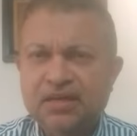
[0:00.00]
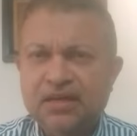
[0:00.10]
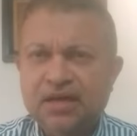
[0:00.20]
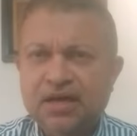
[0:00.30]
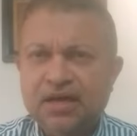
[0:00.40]

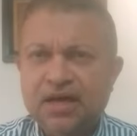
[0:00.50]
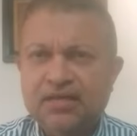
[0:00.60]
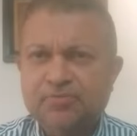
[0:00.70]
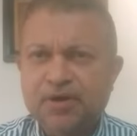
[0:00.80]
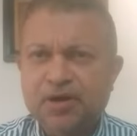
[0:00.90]

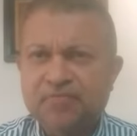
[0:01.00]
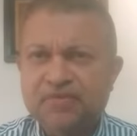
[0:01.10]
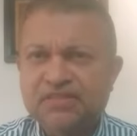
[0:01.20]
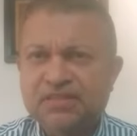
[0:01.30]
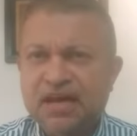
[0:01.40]
as part of
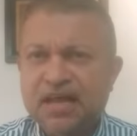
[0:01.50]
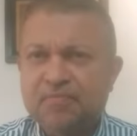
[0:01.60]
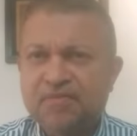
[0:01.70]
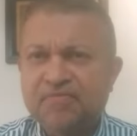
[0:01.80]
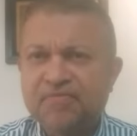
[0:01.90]
its
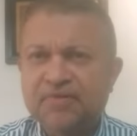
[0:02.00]
IMF